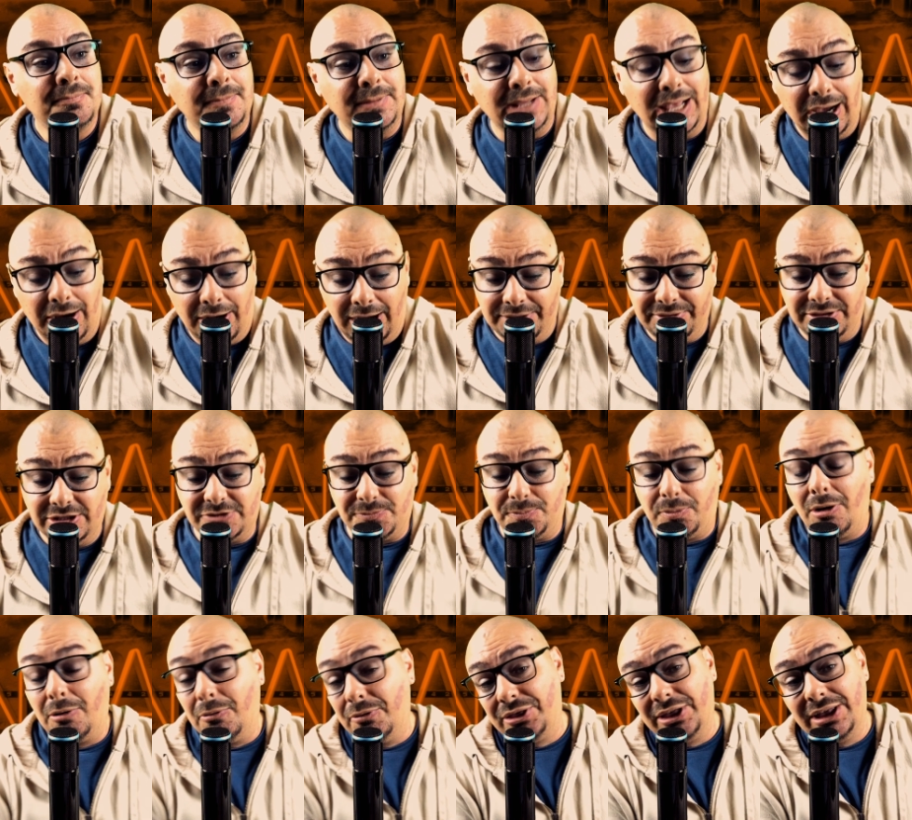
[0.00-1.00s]
Now, at this
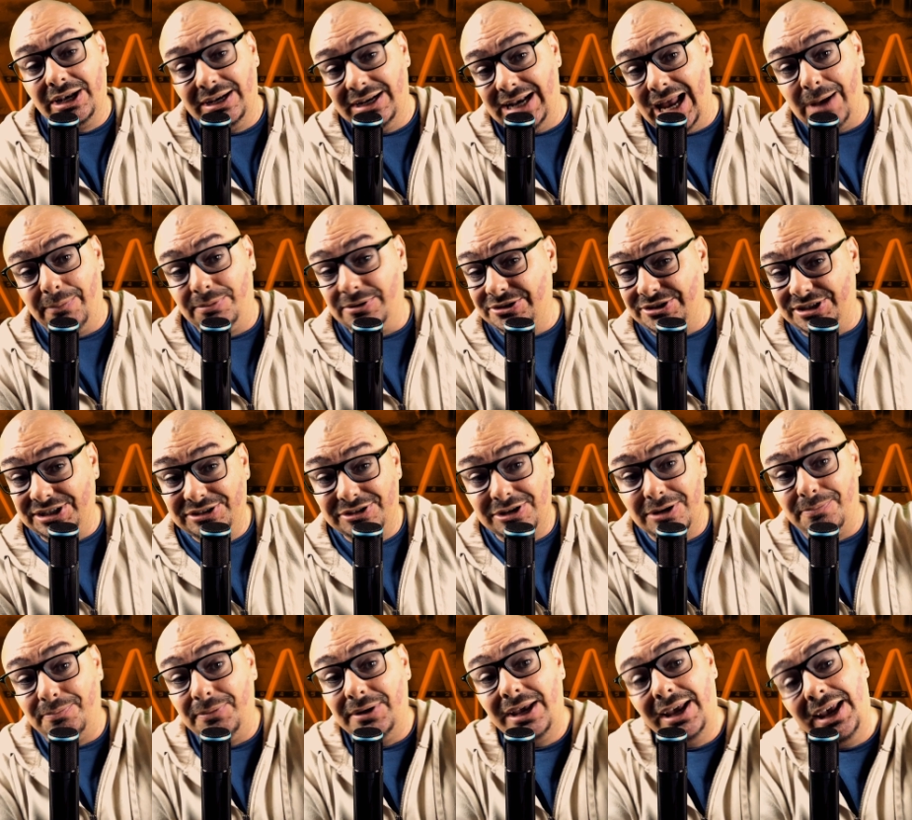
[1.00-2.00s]
point with Indianapolis, he's
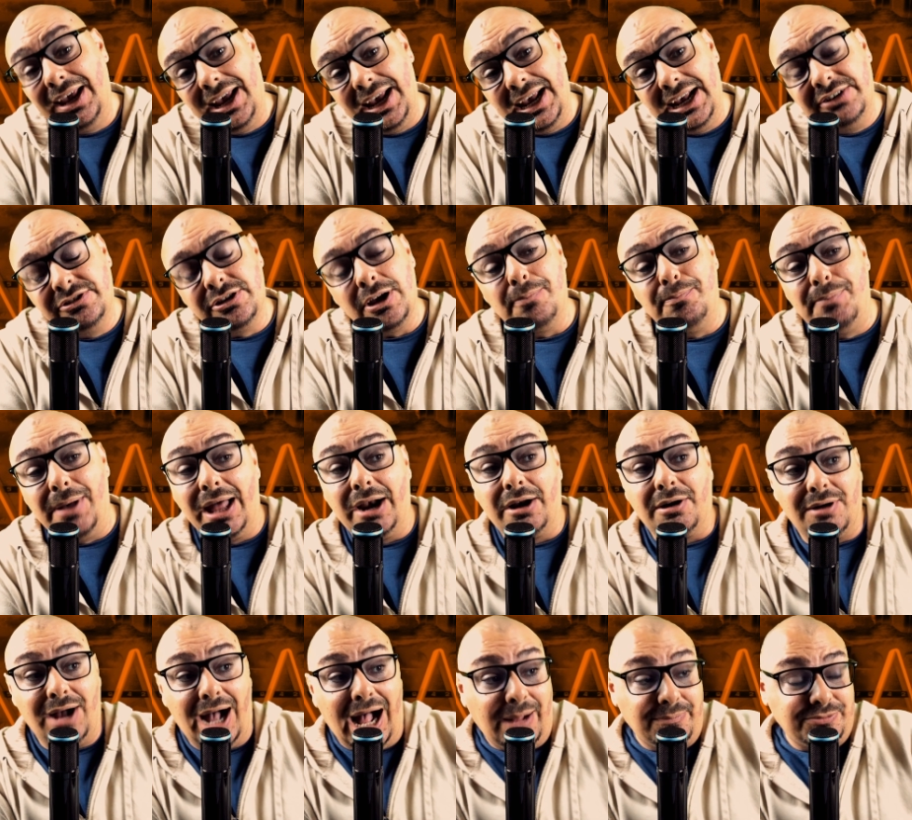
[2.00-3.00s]
a he's a
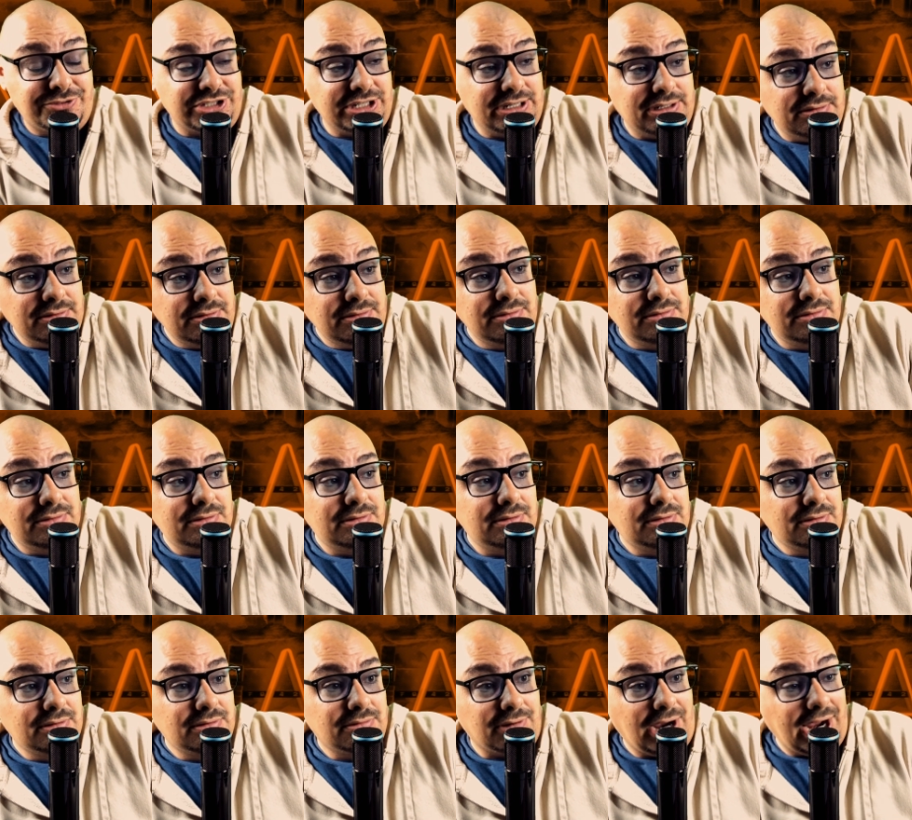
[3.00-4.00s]
better option
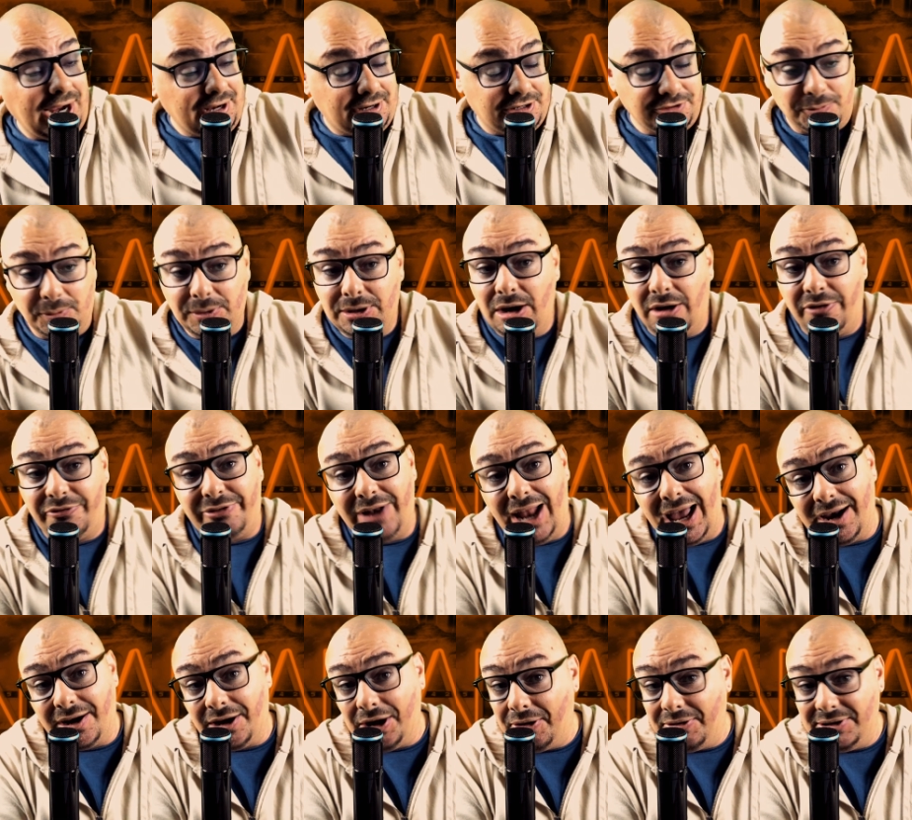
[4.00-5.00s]
right? Because we know
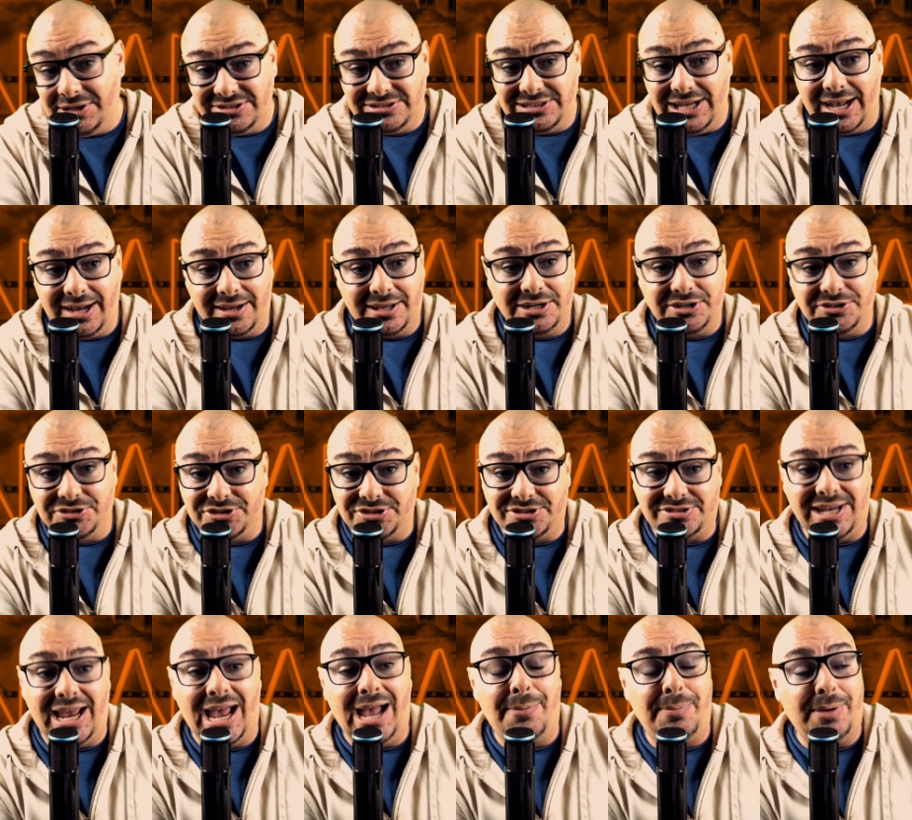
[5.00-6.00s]
Flacco, he's not going to
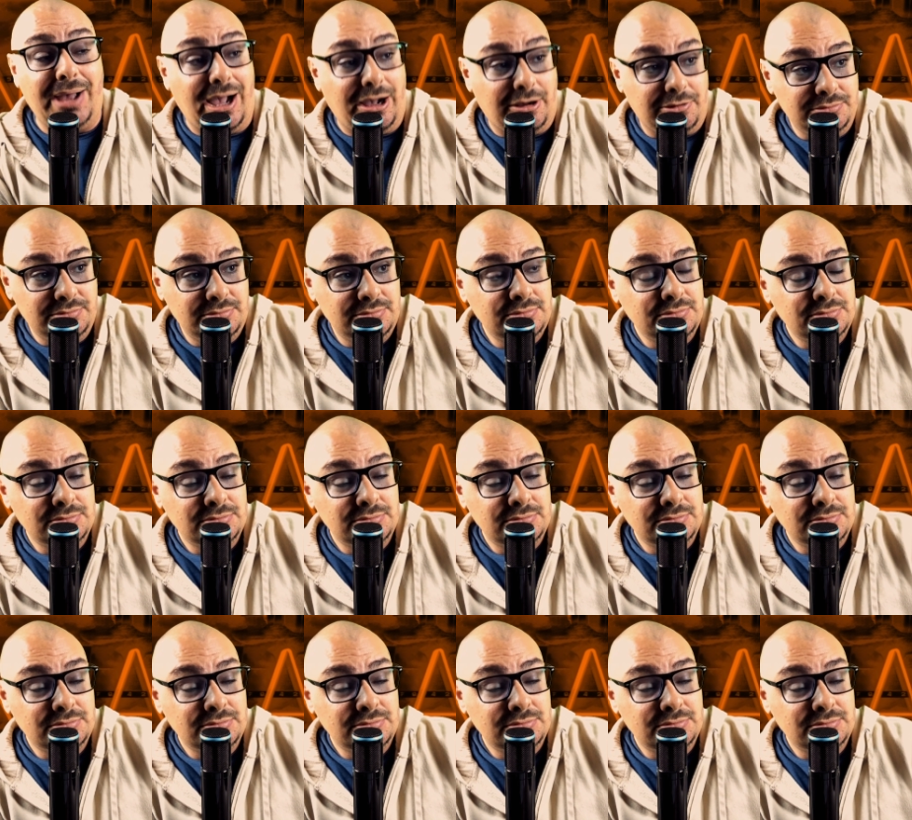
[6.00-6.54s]
just tap out.